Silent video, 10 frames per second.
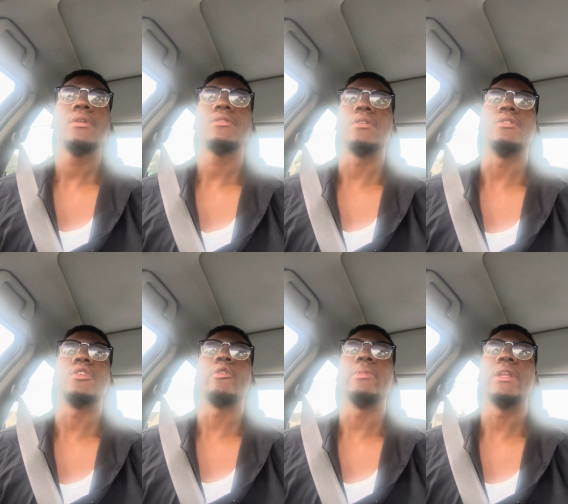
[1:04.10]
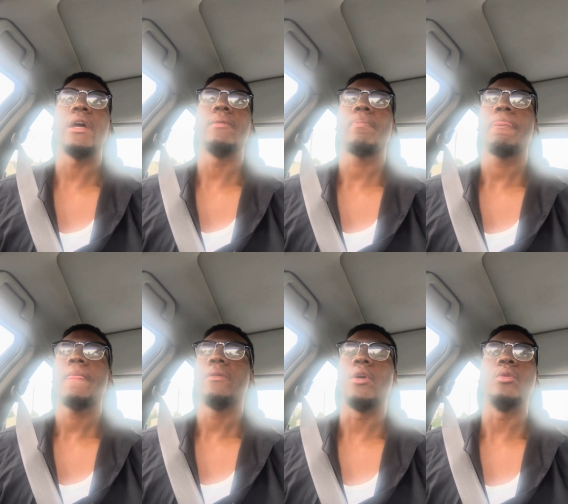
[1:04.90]
to determine that
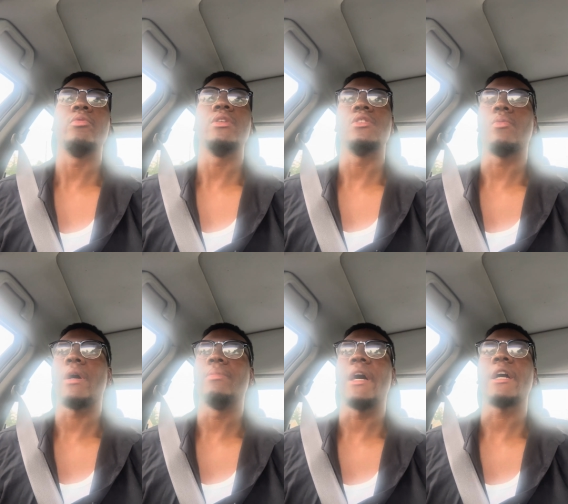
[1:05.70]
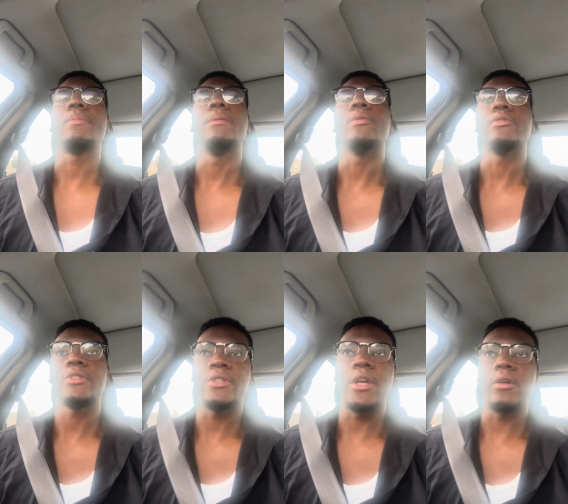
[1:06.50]
the only reason why black people are
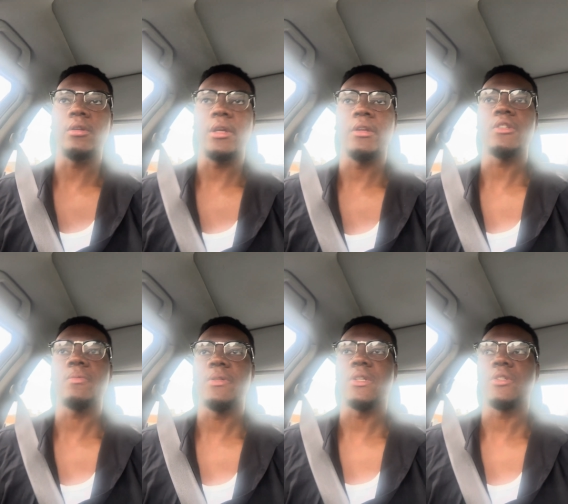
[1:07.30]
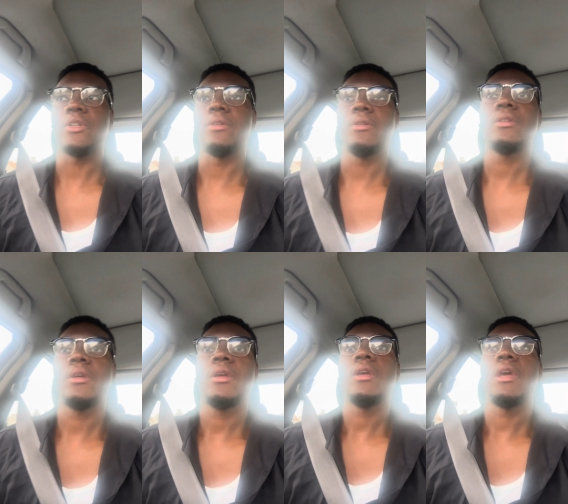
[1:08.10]
still in this
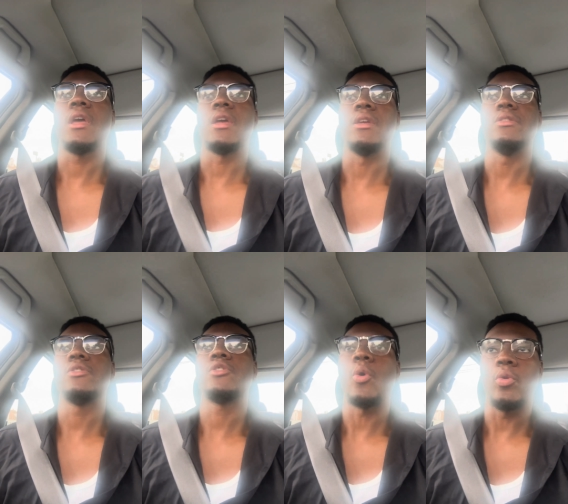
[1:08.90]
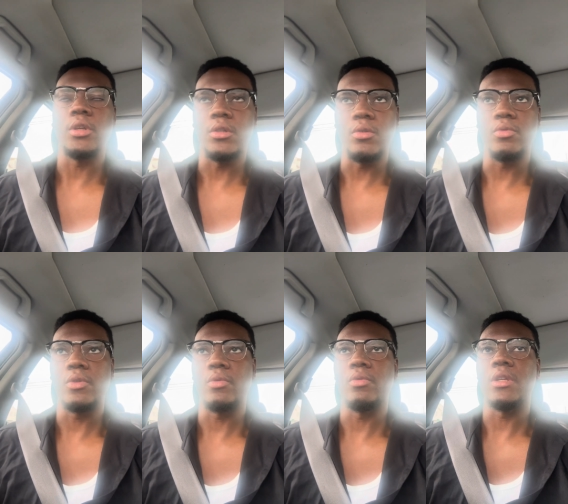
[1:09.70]
position is solely due
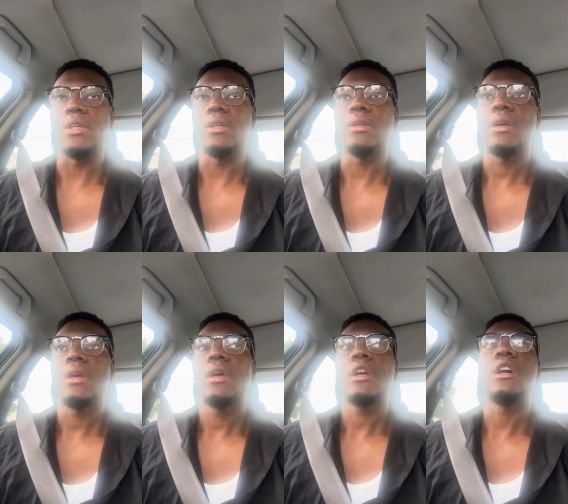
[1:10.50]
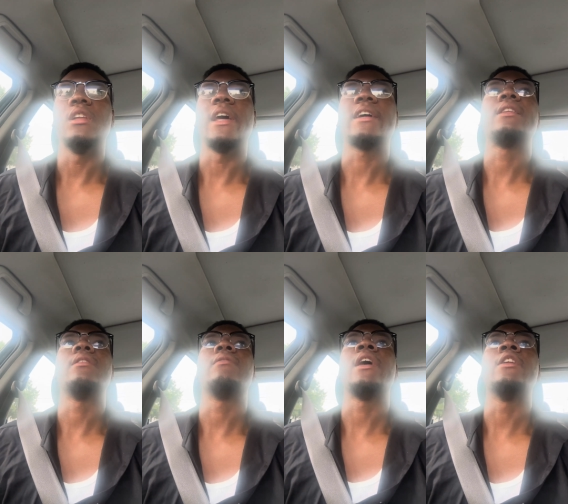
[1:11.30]
to the
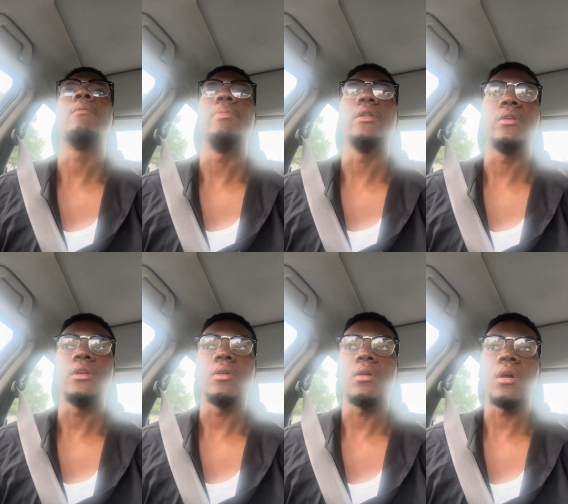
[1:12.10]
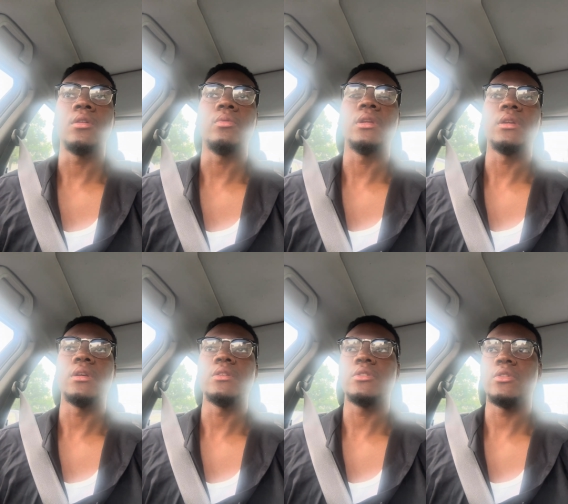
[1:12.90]
collective inability or
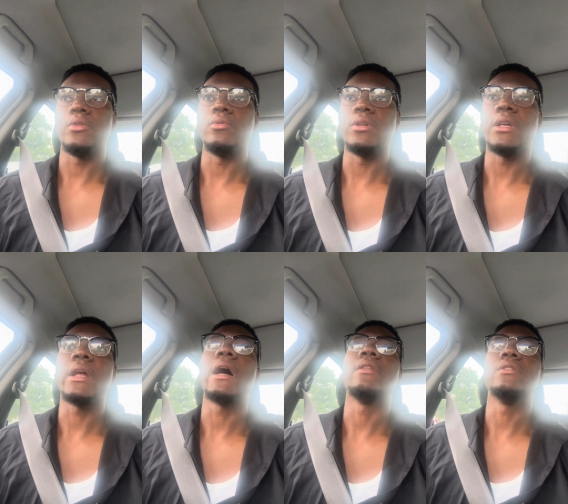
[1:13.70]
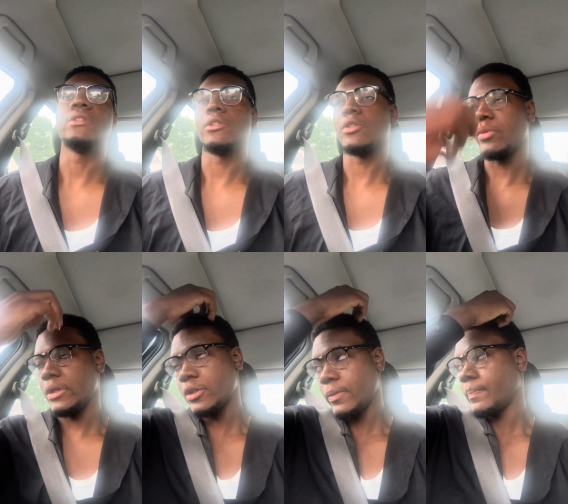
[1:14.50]
unwillingness to get out of this
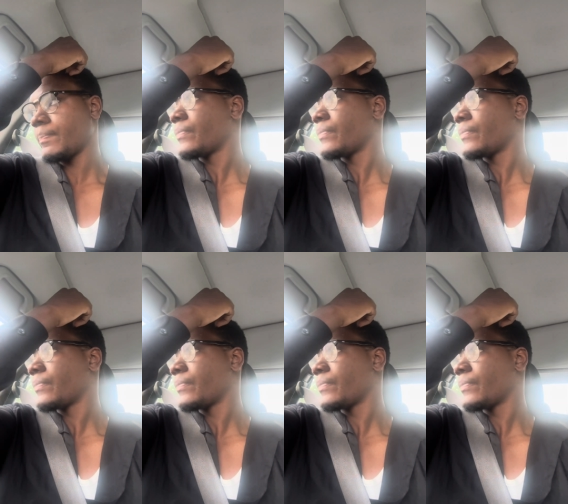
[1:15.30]
situation.